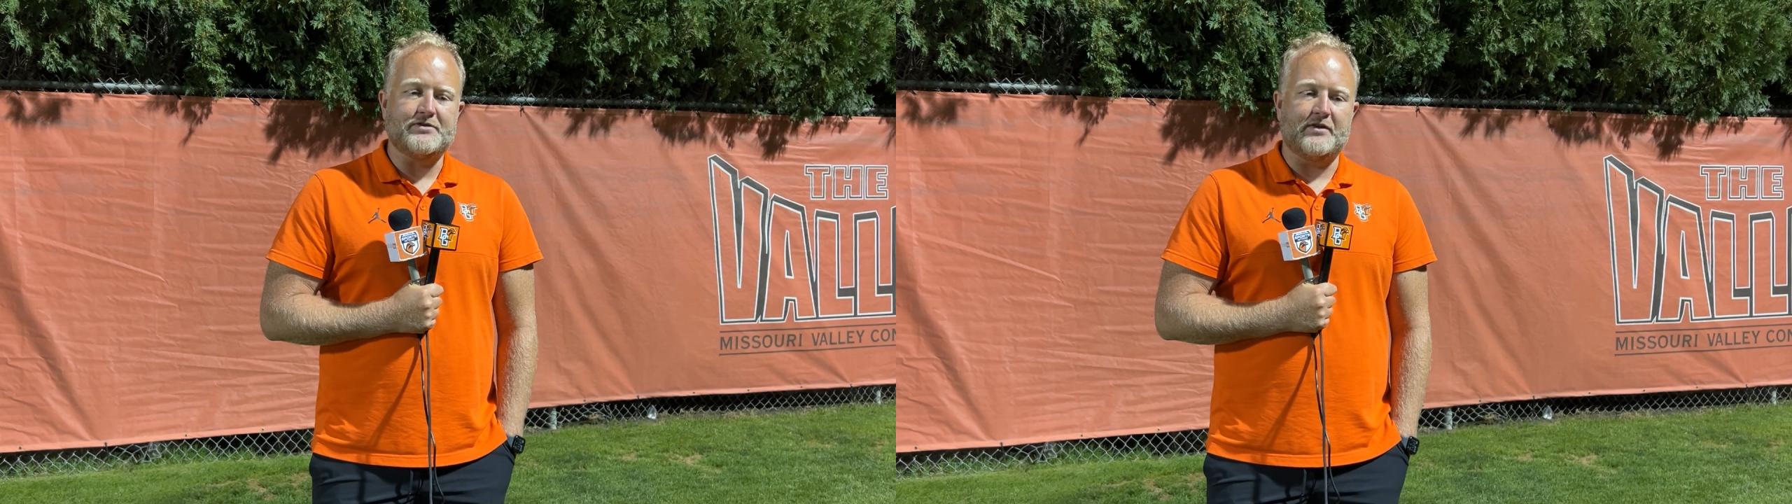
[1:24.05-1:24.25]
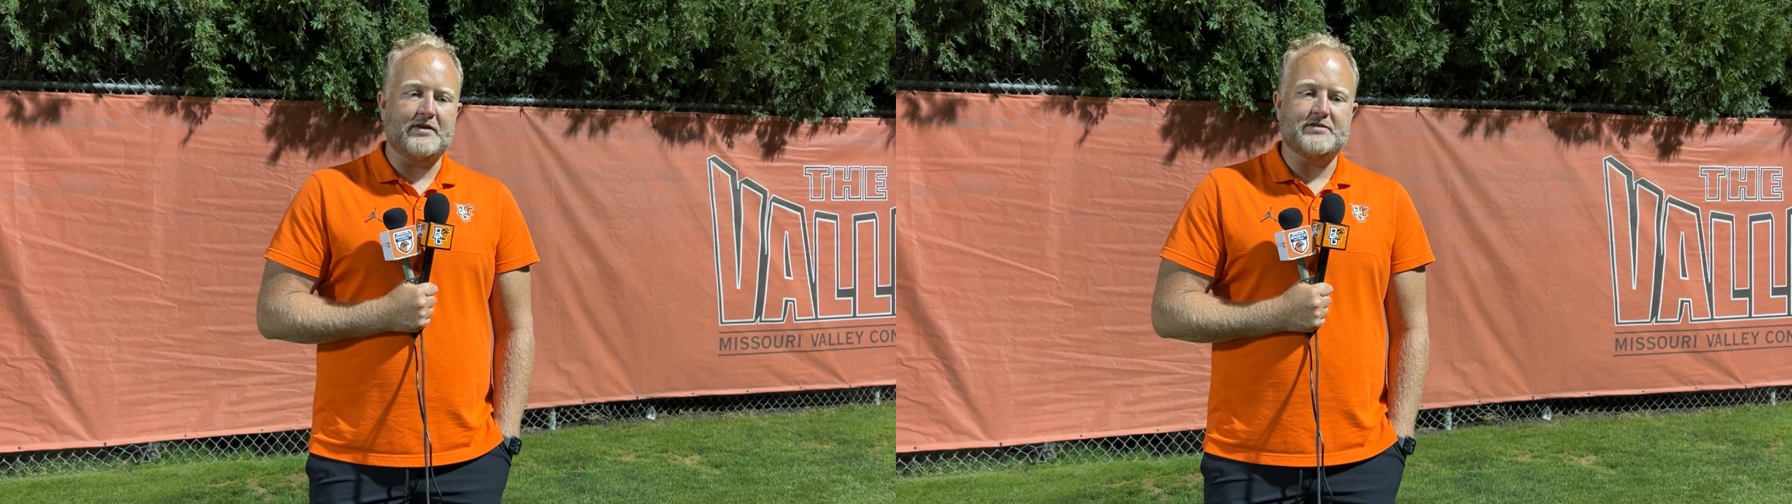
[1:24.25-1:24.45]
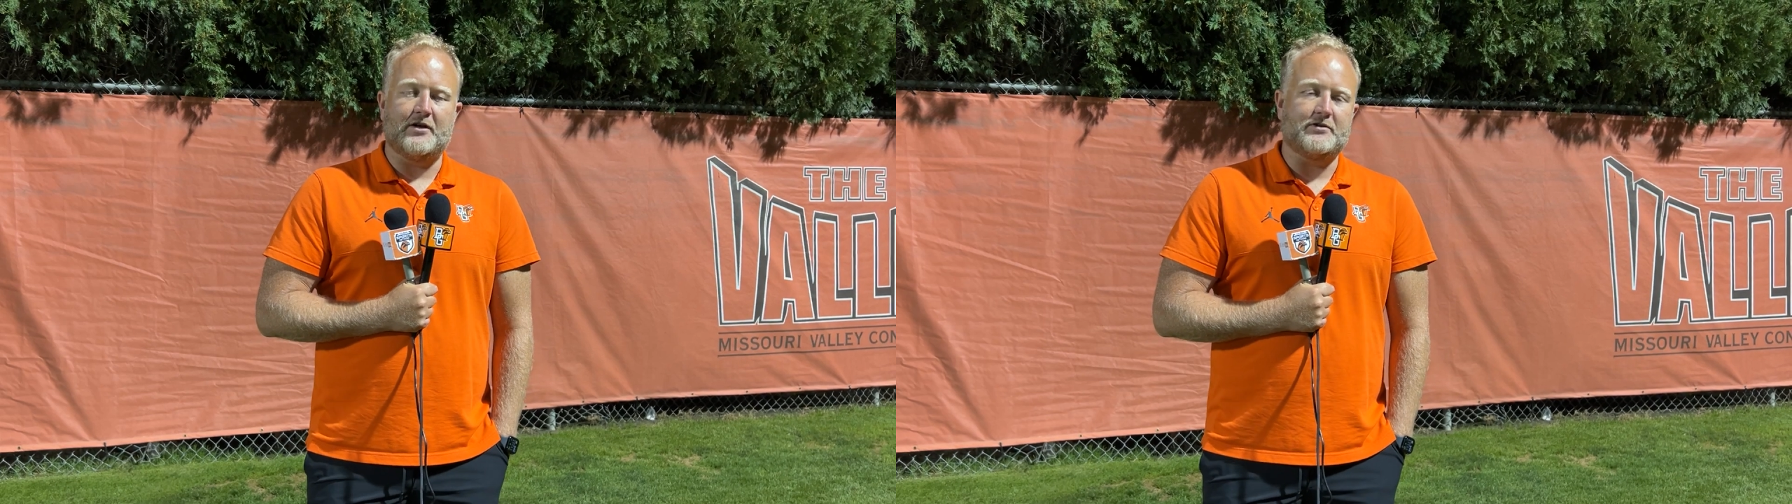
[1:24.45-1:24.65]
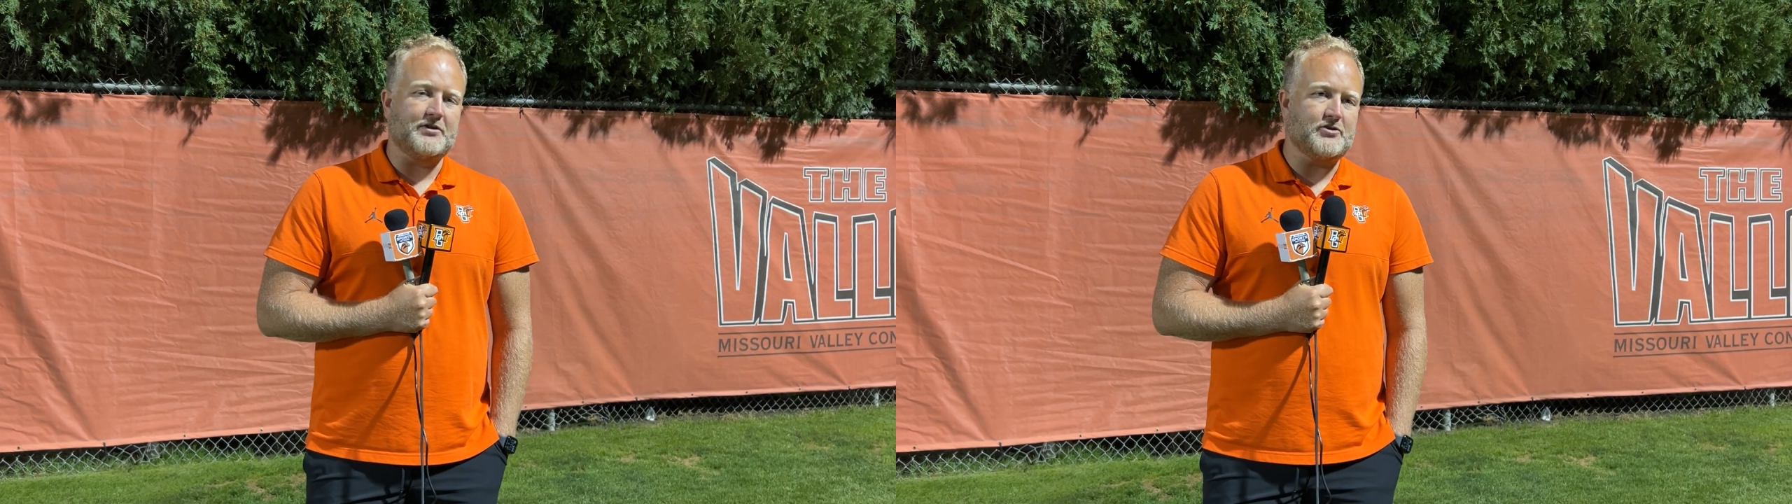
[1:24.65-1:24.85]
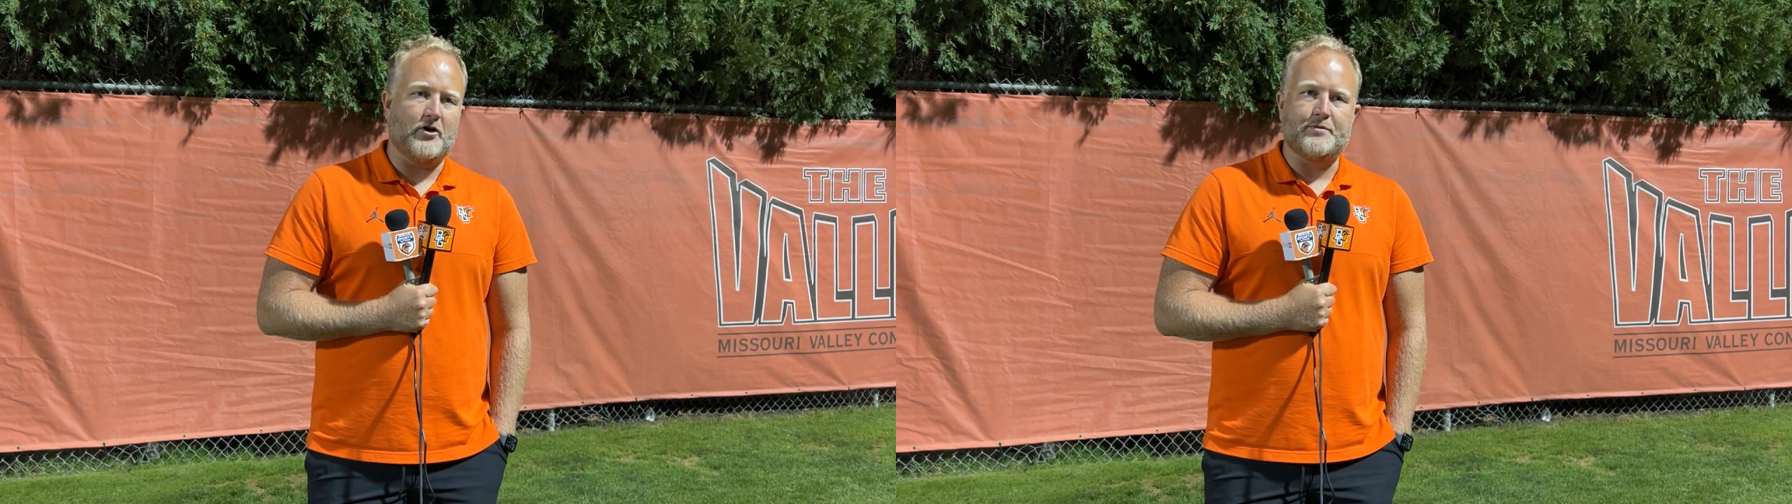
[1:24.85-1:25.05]
that they stuck to the
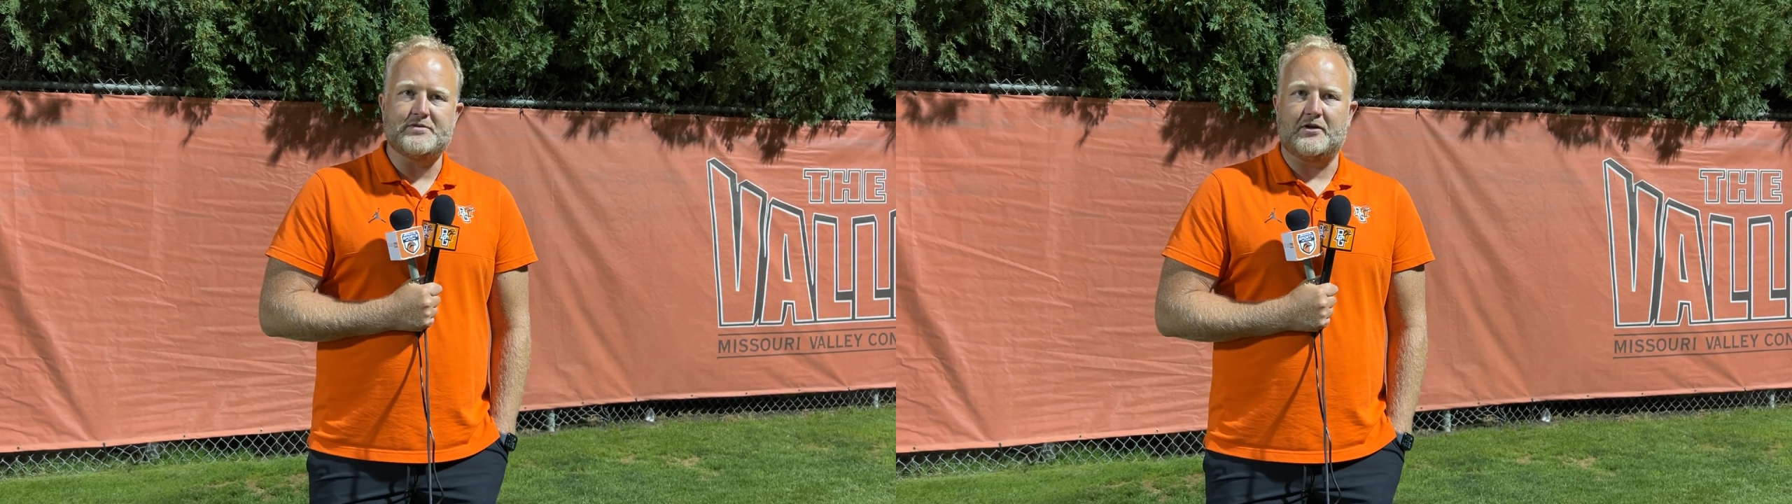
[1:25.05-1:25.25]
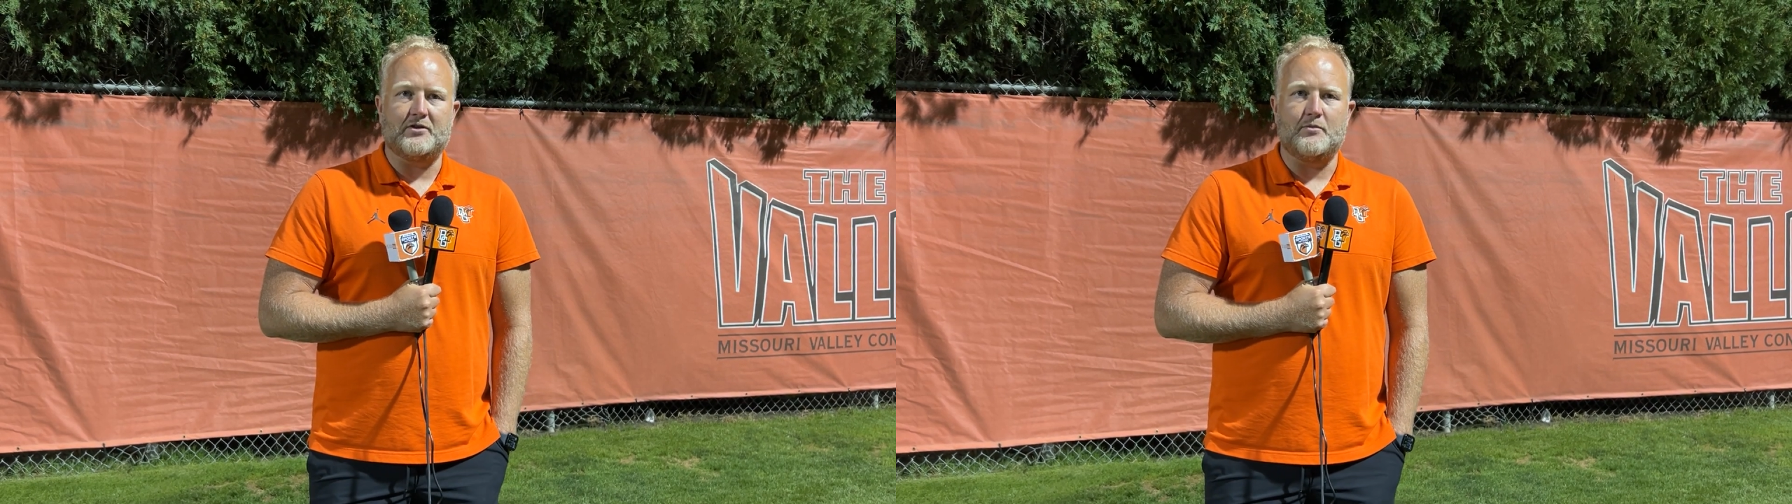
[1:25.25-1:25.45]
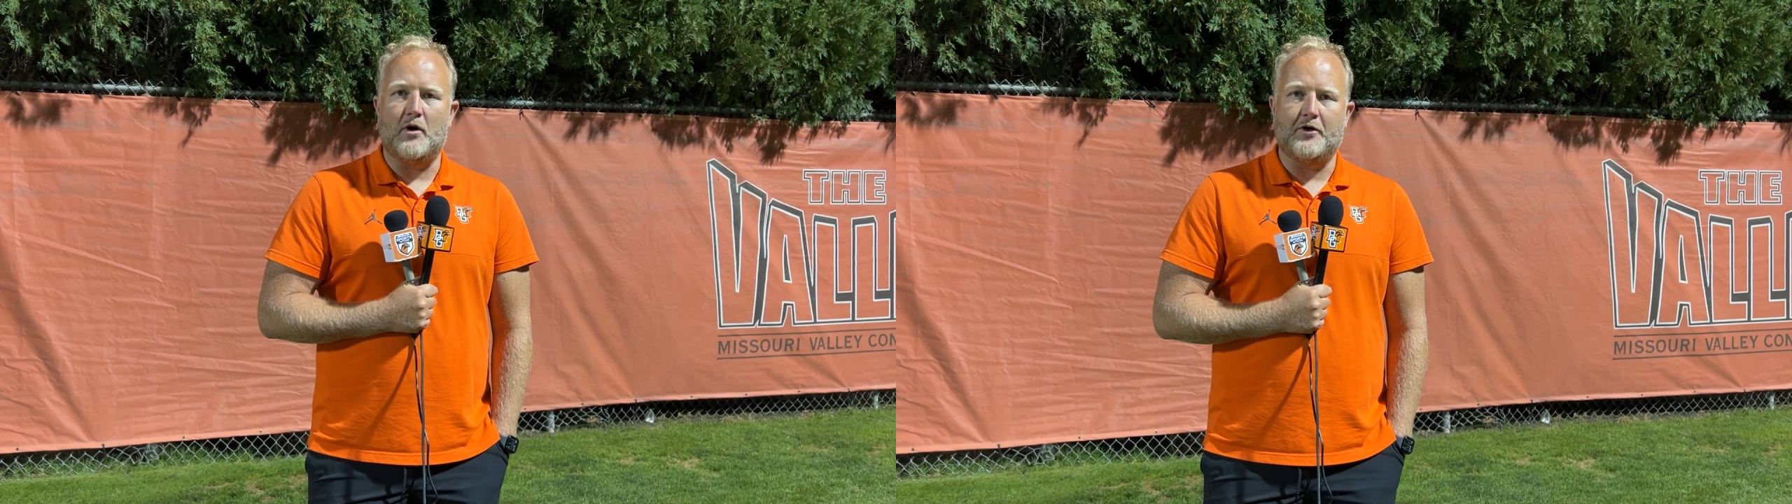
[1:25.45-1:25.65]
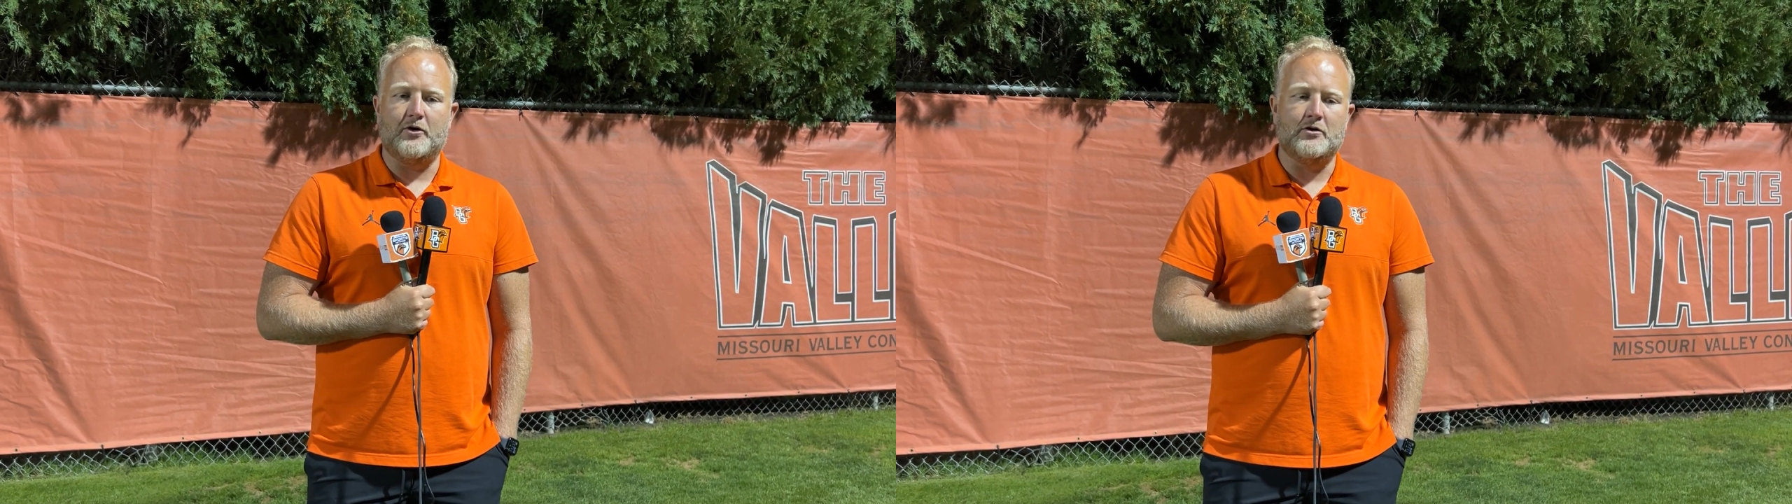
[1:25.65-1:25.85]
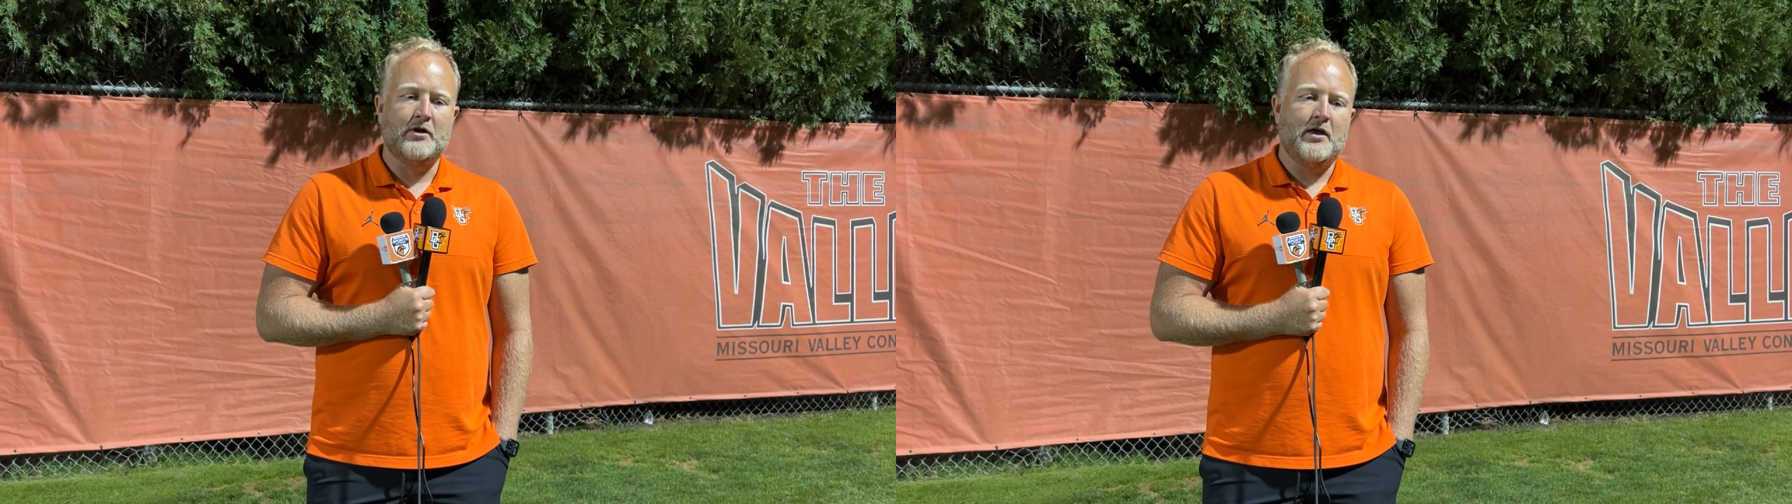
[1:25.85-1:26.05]
script, stuck to the model,